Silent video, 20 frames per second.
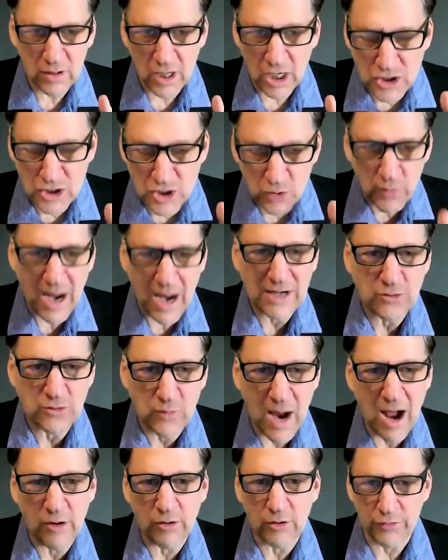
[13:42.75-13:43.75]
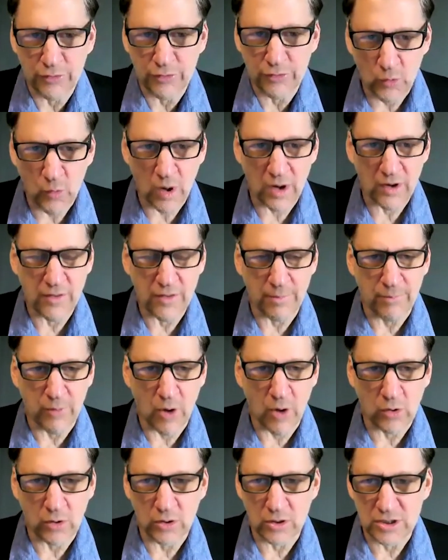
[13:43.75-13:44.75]
a direct route or through one of the
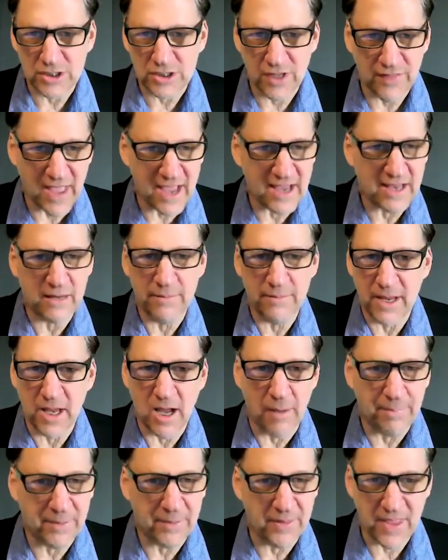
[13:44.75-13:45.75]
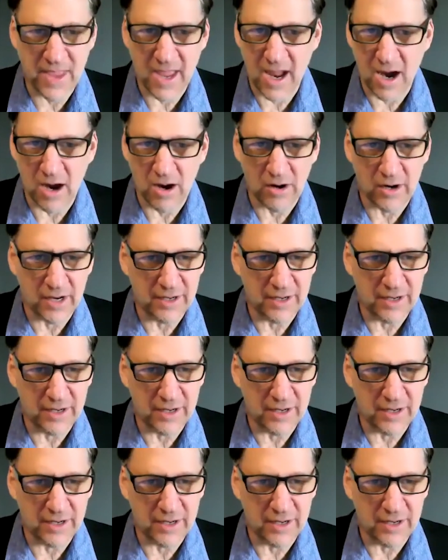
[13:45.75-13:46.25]
brokers and they can be up in the air?